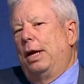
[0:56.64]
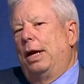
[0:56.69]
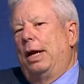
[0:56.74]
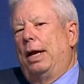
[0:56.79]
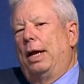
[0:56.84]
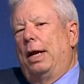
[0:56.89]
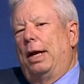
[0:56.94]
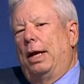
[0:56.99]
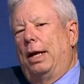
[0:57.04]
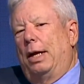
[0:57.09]

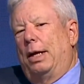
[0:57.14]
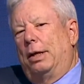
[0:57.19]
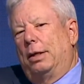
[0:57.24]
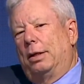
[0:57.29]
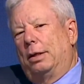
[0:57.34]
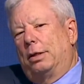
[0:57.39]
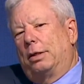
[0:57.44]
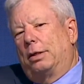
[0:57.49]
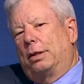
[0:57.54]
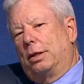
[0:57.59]

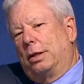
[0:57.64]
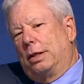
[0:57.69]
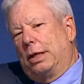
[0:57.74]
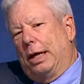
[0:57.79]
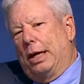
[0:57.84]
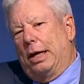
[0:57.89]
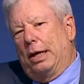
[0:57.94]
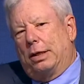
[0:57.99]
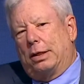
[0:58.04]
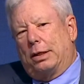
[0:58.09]
And
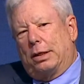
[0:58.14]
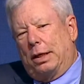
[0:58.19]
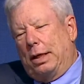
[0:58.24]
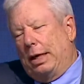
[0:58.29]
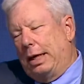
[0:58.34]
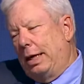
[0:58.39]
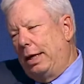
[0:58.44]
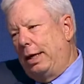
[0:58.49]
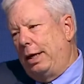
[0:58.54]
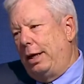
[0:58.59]
that
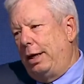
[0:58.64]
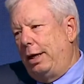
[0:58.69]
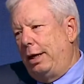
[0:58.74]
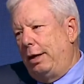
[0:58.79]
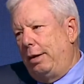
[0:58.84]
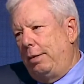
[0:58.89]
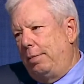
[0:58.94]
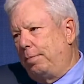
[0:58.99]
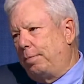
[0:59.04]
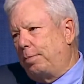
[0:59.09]

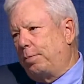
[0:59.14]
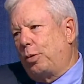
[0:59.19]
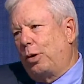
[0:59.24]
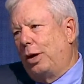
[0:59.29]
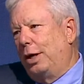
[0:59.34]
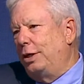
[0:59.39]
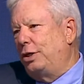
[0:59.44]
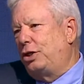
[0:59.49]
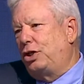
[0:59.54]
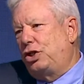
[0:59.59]
any
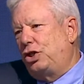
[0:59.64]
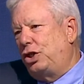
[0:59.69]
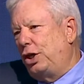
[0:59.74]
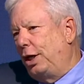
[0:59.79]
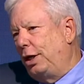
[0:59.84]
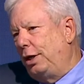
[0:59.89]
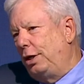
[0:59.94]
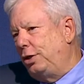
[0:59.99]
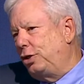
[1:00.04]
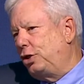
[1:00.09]
price
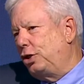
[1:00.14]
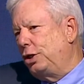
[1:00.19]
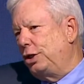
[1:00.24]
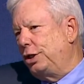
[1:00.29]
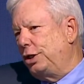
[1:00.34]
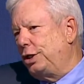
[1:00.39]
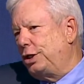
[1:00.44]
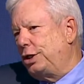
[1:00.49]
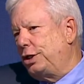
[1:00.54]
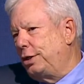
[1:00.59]

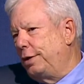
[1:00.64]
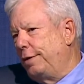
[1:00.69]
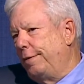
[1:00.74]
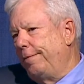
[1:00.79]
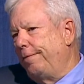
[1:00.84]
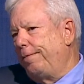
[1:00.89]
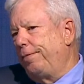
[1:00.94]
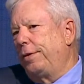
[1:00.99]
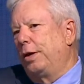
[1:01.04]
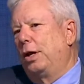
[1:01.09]
changes
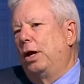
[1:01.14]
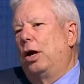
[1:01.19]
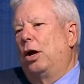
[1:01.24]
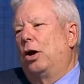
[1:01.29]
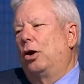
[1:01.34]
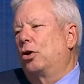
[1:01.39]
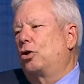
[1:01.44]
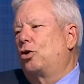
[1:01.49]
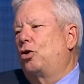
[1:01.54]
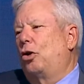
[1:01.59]

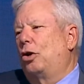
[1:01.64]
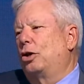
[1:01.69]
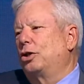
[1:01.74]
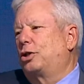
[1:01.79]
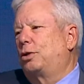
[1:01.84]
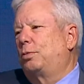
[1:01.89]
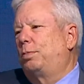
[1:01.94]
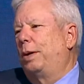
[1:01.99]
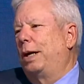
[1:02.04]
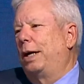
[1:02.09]
are
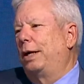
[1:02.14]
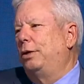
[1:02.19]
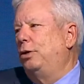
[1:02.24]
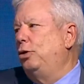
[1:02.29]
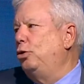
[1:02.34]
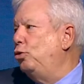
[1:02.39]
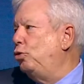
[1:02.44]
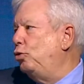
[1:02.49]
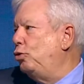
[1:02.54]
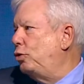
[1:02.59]
caused by
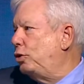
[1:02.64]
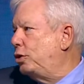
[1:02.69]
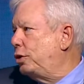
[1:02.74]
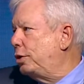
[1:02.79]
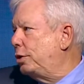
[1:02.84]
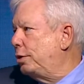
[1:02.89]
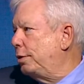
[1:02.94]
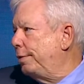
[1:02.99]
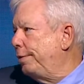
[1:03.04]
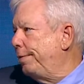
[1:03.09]
news.